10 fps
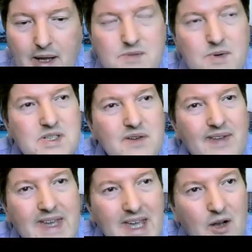I suppose if
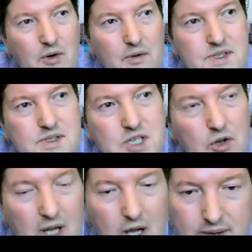the yield's too
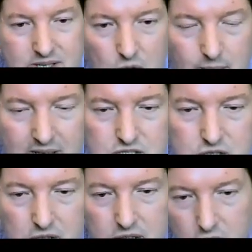low, there's not much
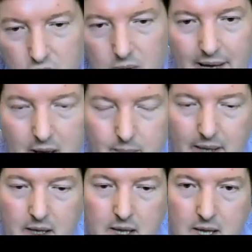you can do about it.
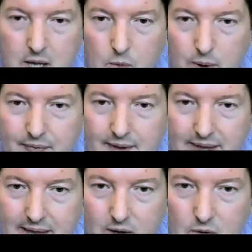But with the
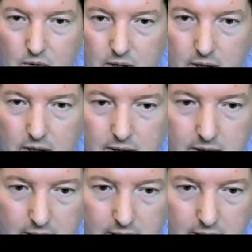yield, look.